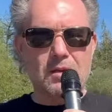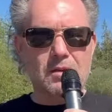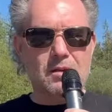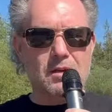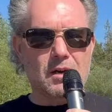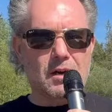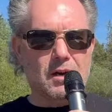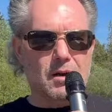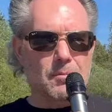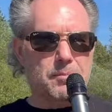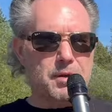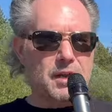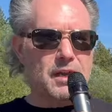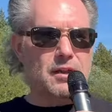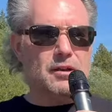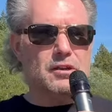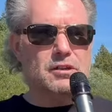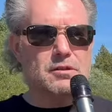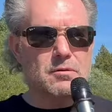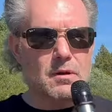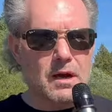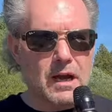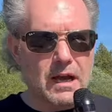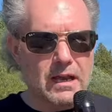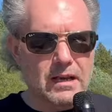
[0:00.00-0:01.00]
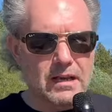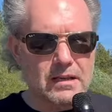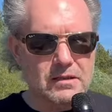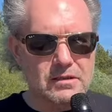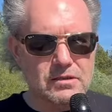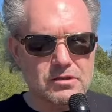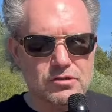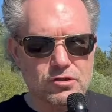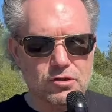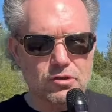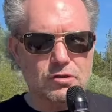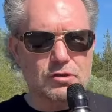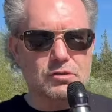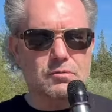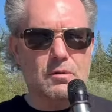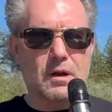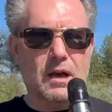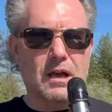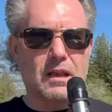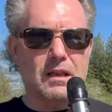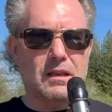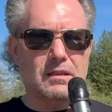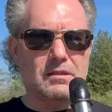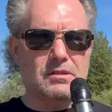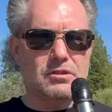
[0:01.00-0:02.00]
uh, Peter's writings, Jude's
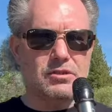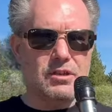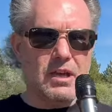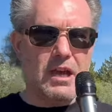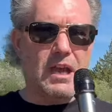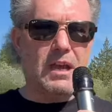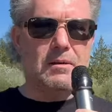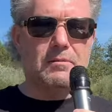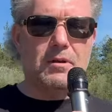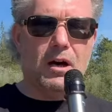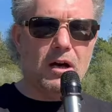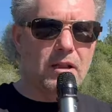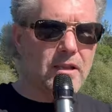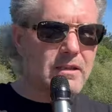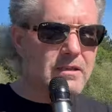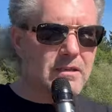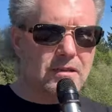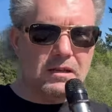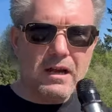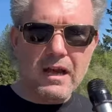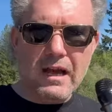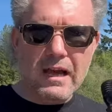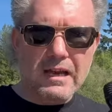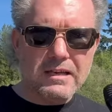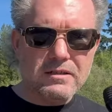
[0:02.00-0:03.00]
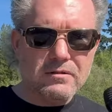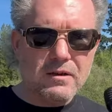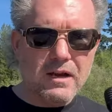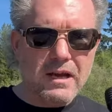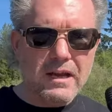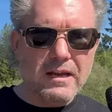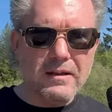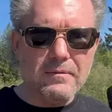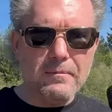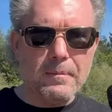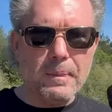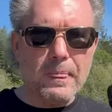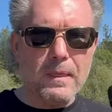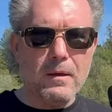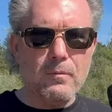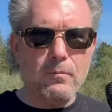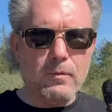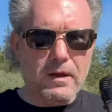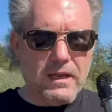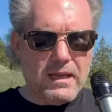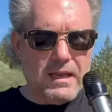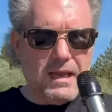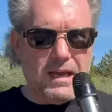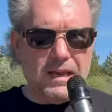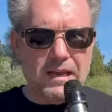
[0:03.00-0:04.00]
writings, James, all these guys, right?
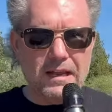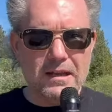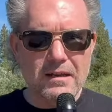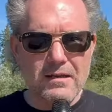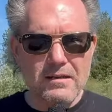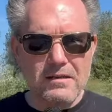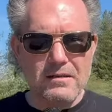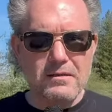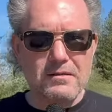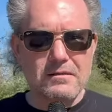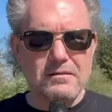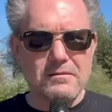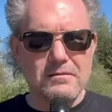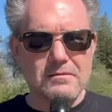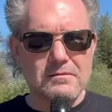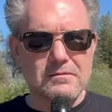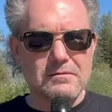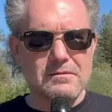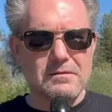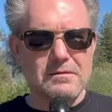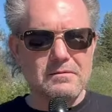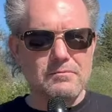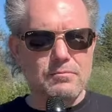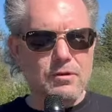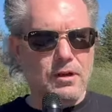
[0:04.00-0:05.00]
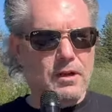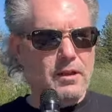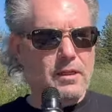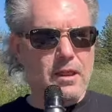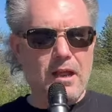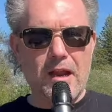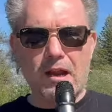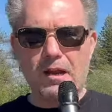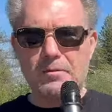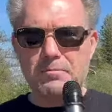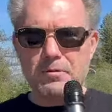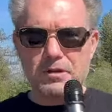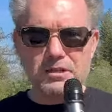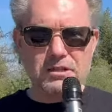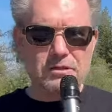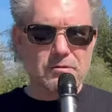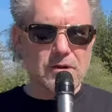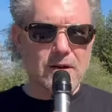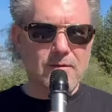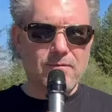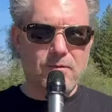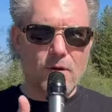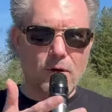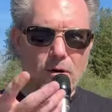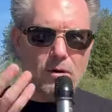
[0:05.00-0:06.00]
We get it. Pretty there, pretty
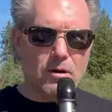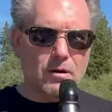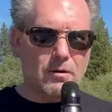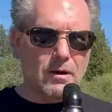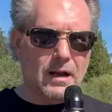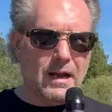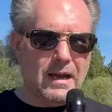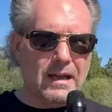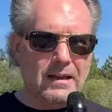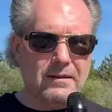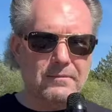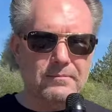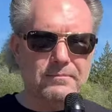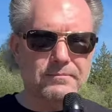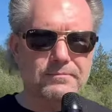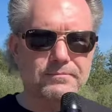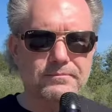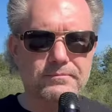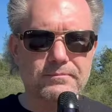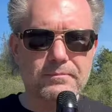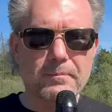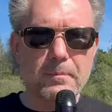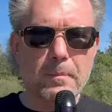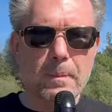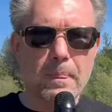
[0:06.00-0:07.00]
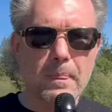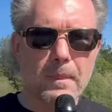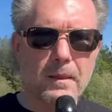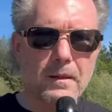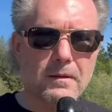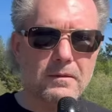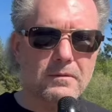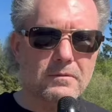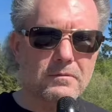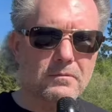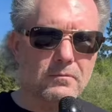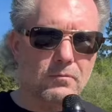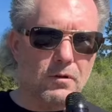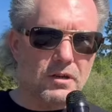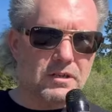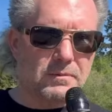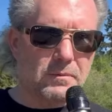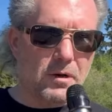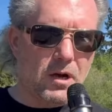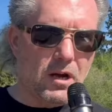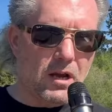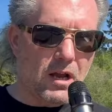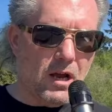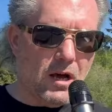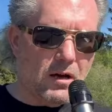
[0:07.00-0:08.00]
straightforward, right? Where's
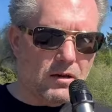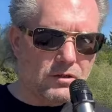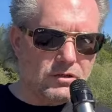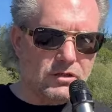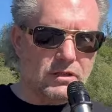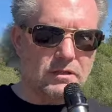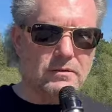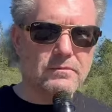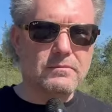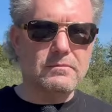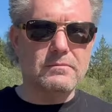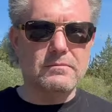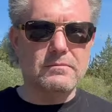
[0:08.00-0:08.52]
Mariology?